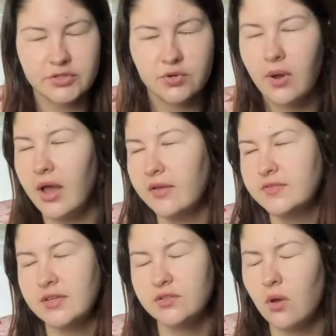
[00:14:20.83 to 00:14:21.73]
Mr.
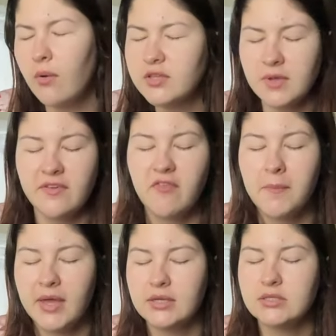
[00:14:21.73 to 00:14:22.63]
Wives is always my
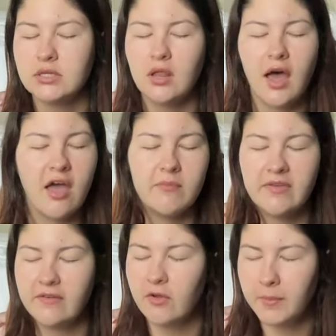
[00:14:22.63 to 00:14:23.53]
favorite band to see live, my
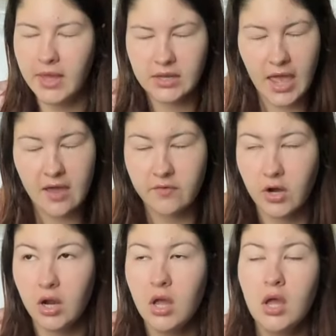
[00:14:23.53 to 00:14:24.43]
favorite band ever.